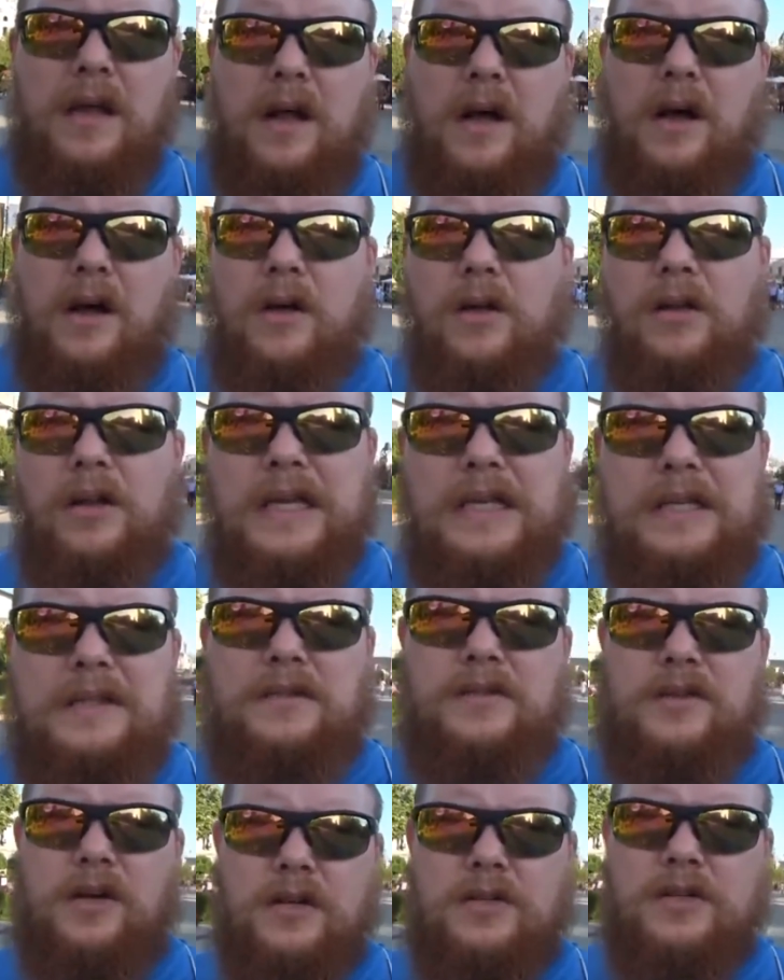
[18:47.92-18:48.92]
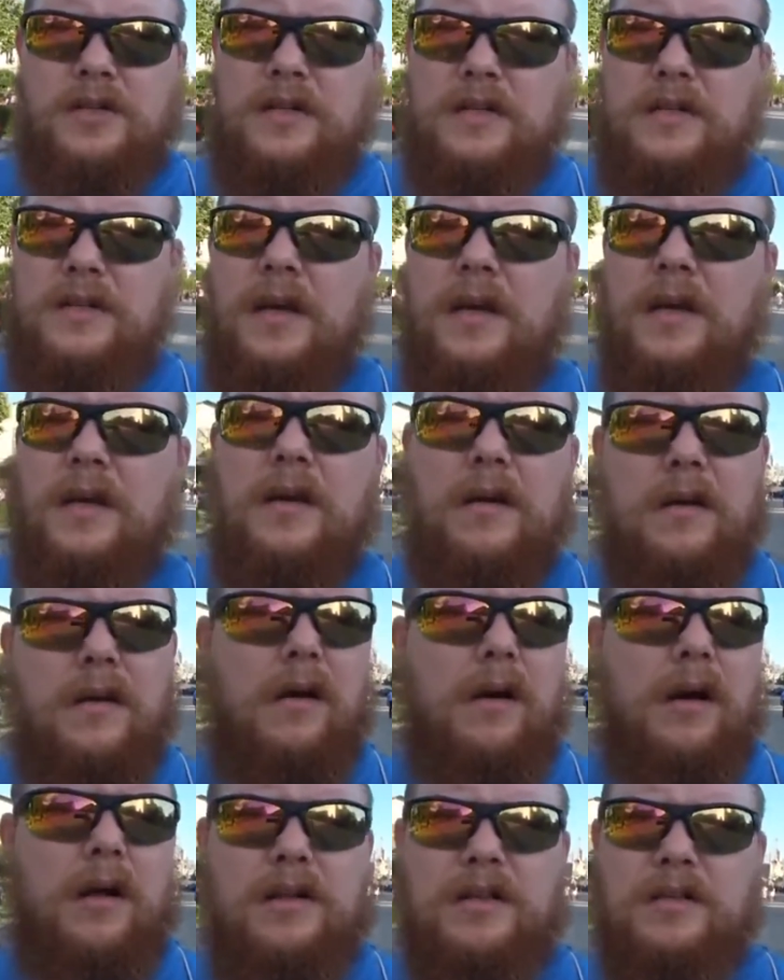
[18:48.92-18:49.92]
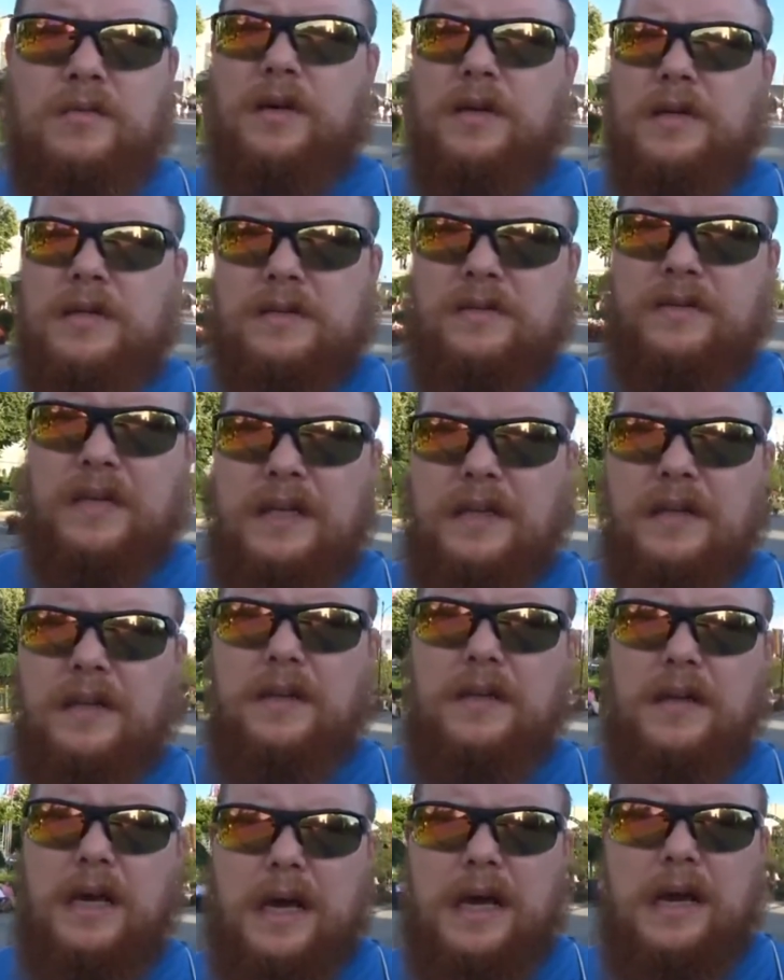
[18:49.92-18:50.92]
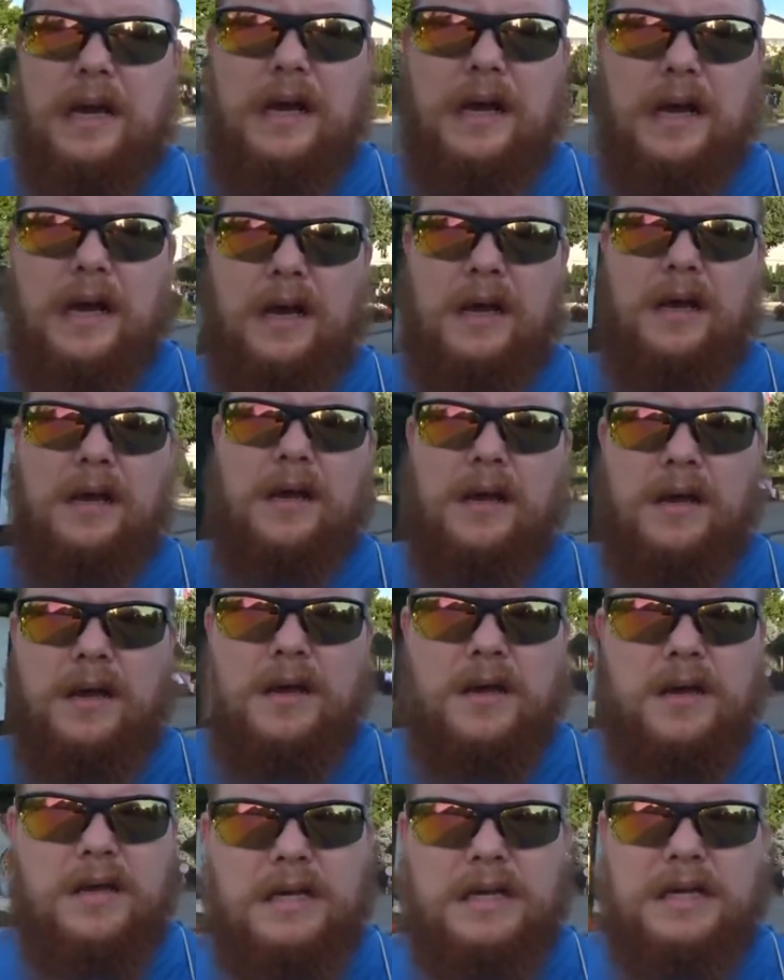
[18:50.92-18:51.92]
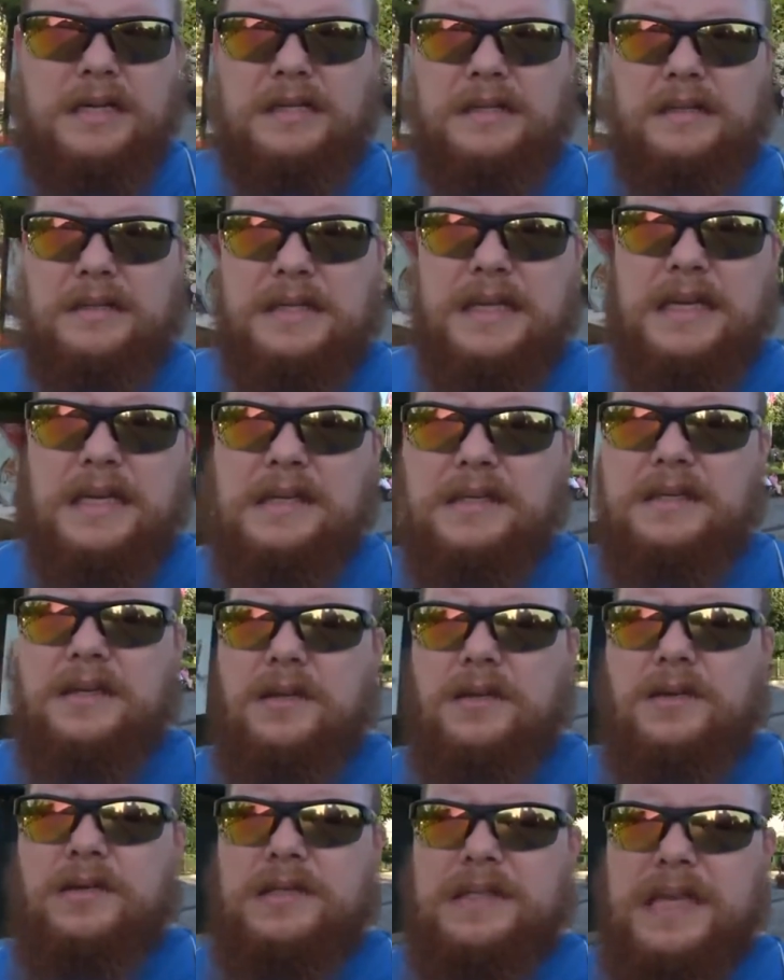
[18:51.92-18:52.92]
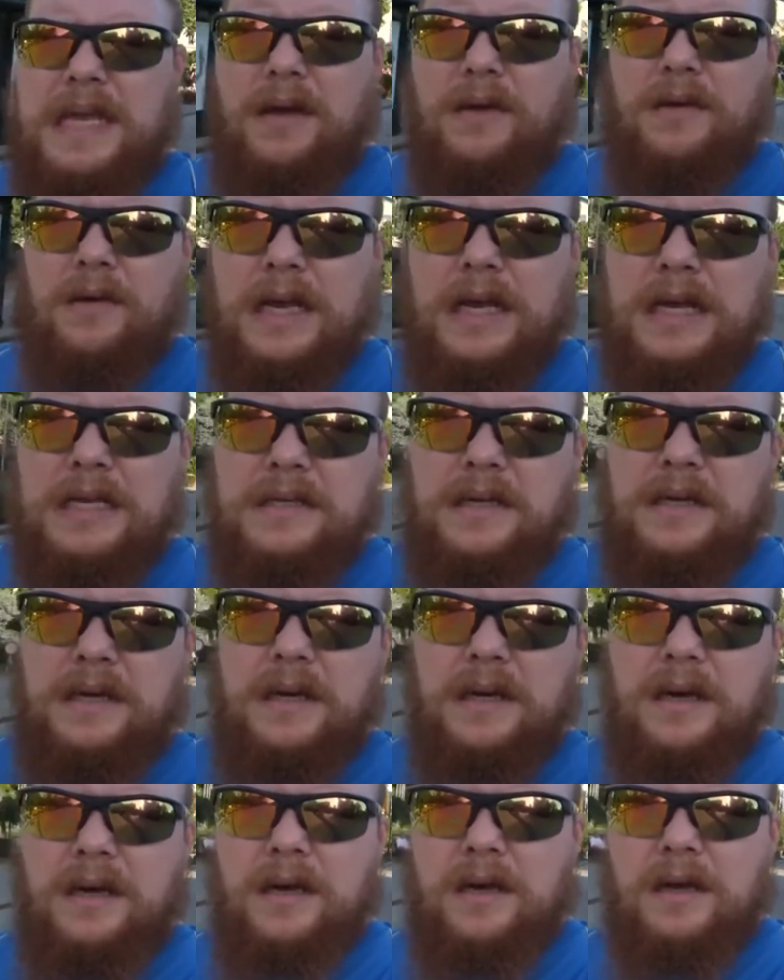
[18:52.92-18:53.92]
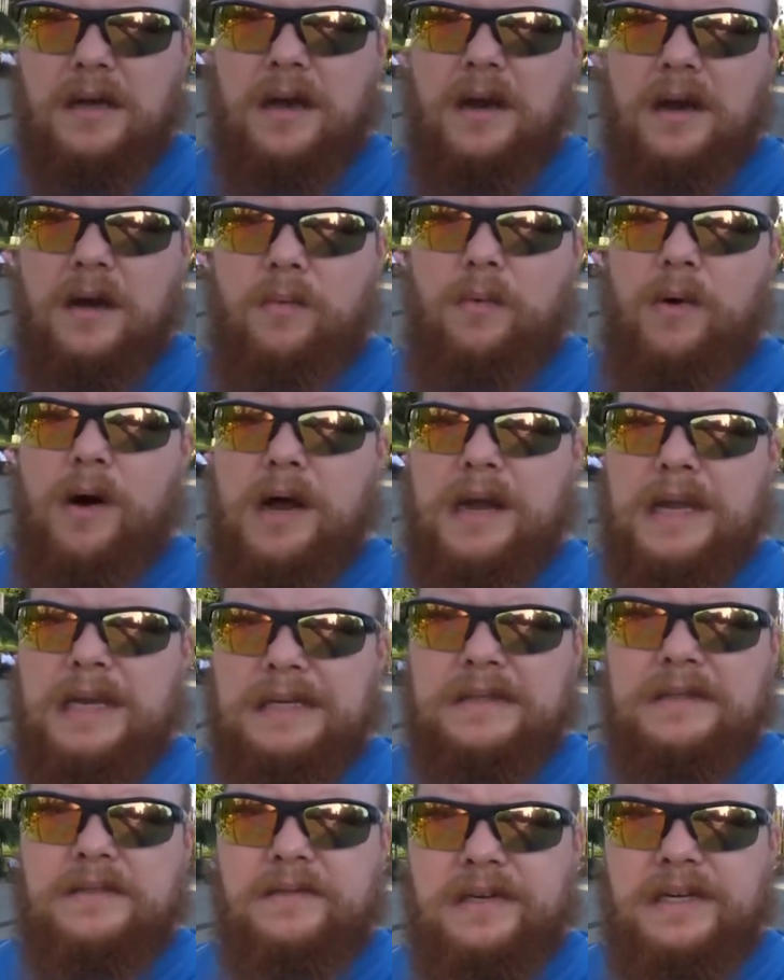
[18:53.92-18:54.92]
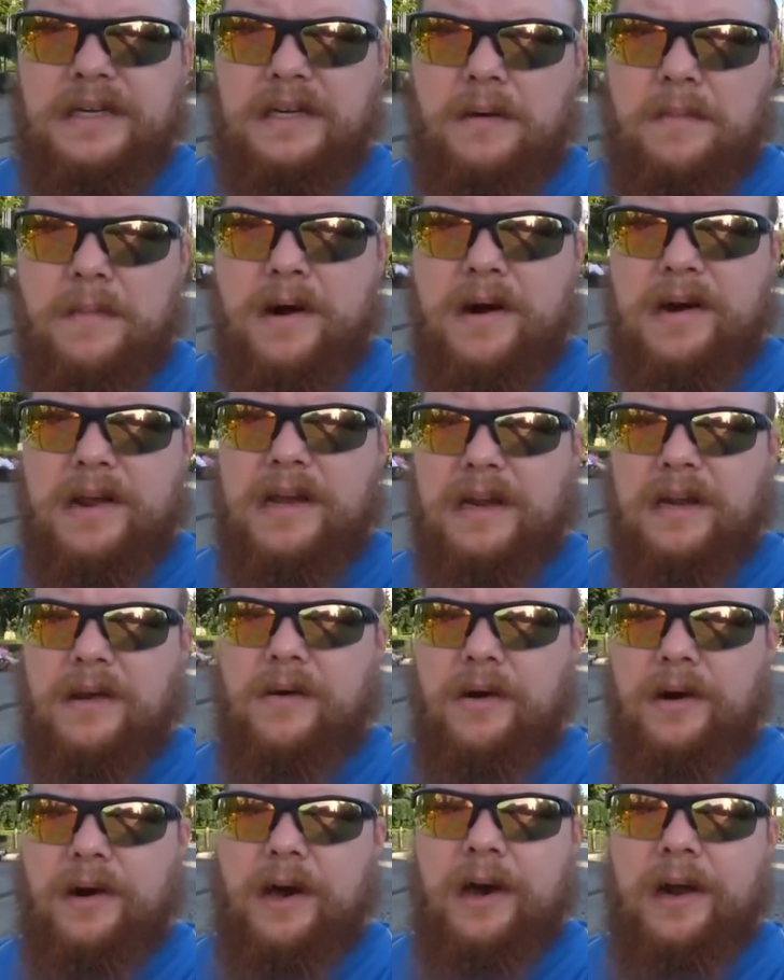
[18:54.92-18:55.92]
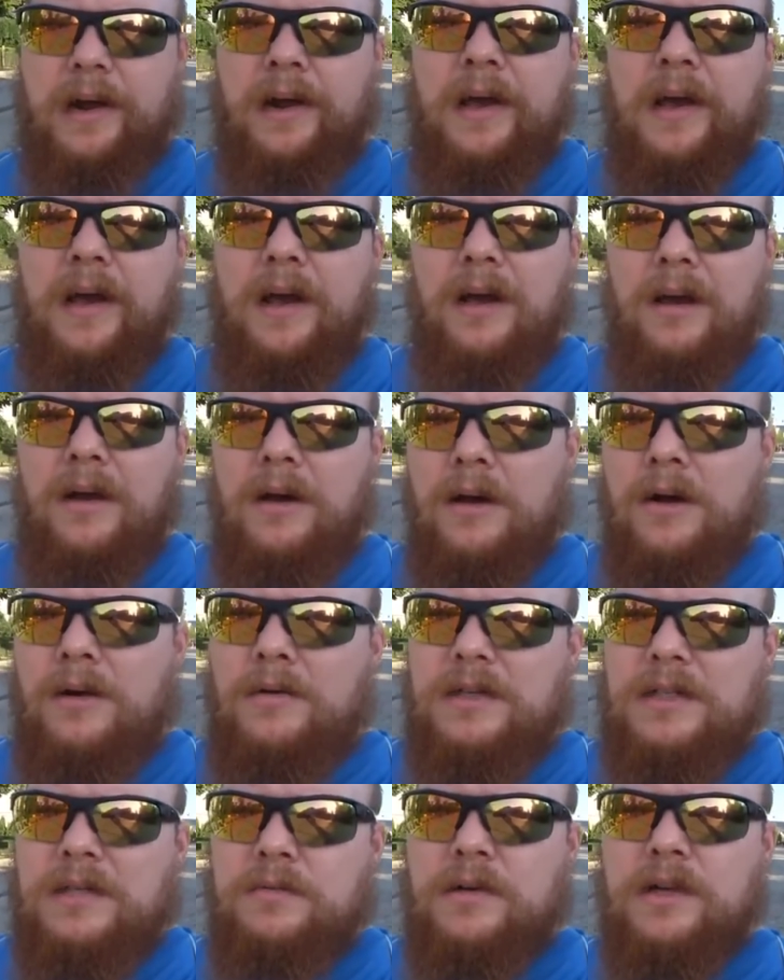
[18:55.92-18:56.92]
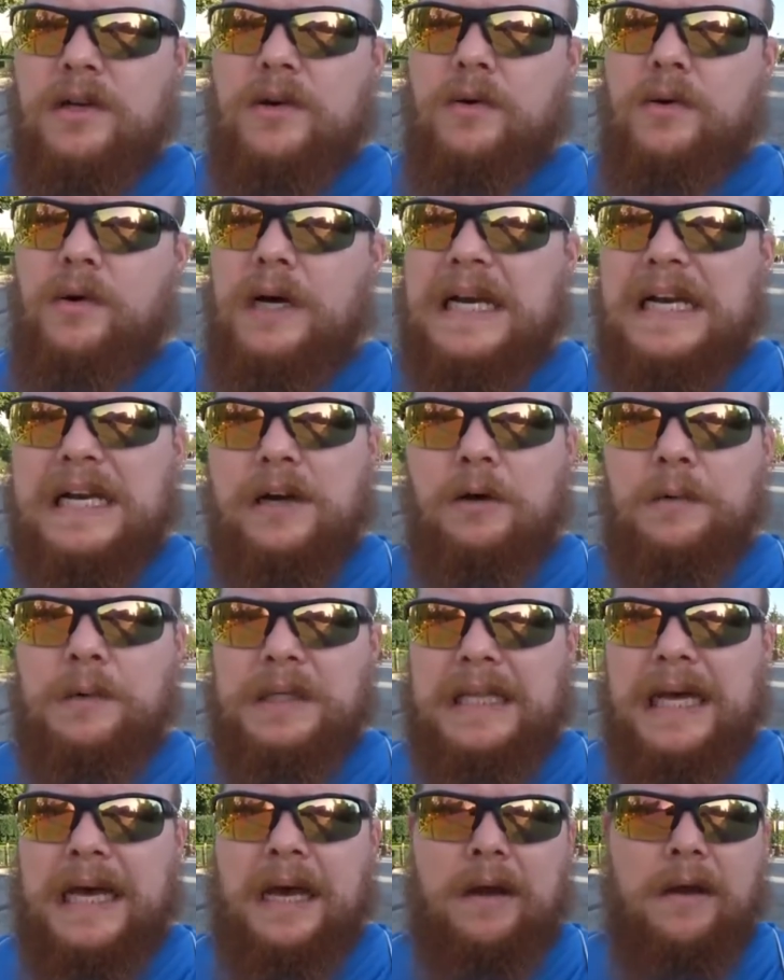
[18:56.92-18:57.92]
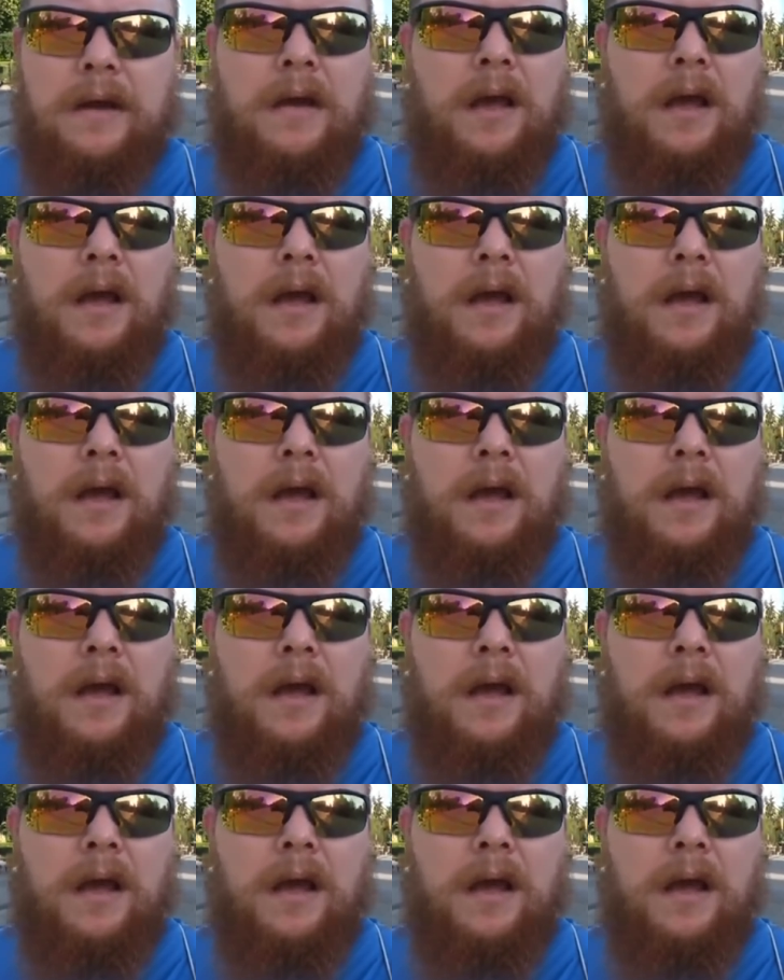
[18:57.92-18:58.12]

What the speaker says: All these churches are all on this one street that, as you can see, is closed down, has a walking street and a market going on, which is really cool. I didn't know about that.